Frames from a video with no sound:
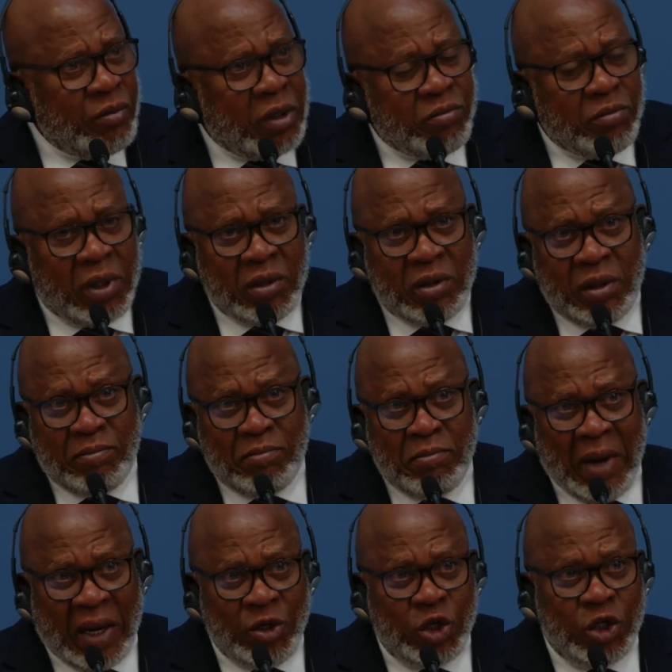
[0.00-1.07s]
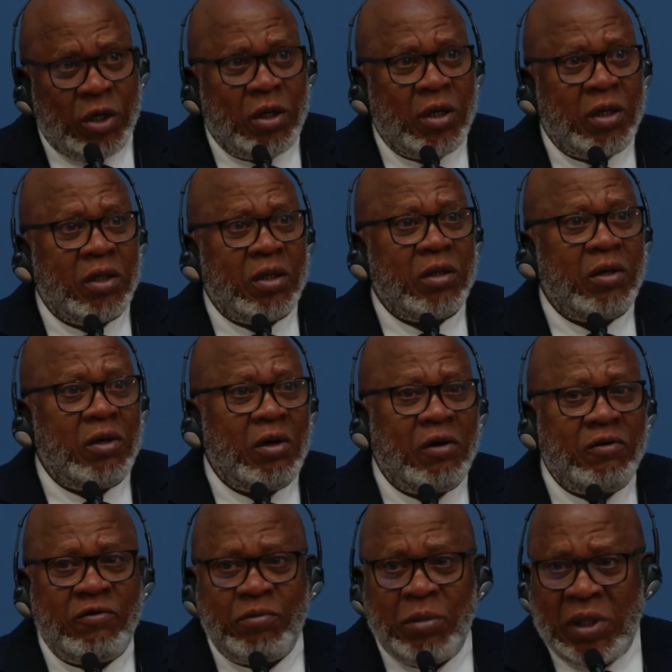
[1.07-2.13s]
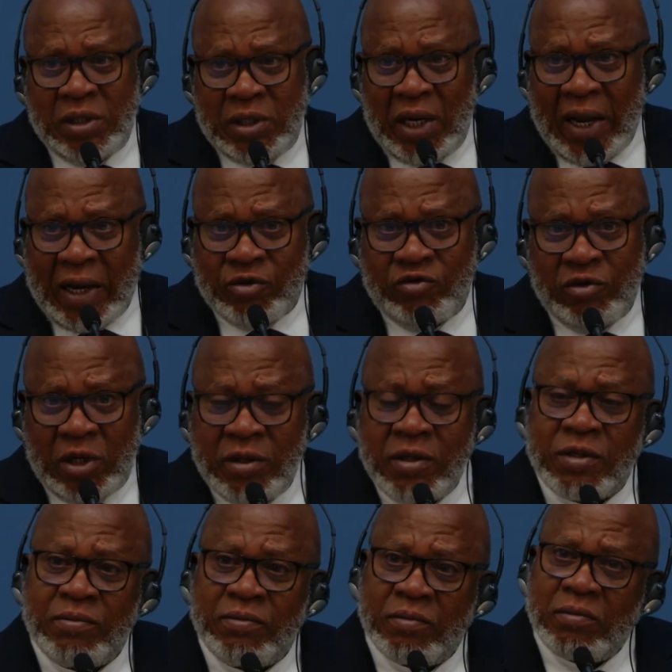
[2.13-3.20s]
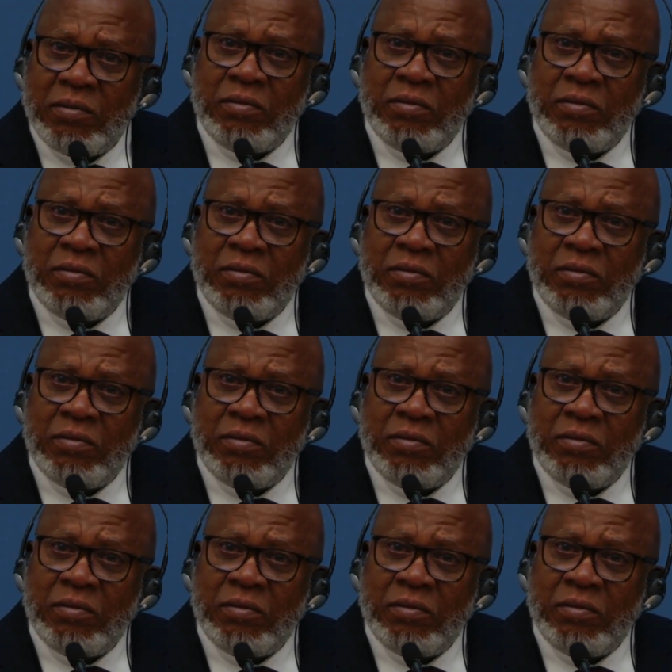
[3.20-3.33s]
it, but the magic of multilateralism.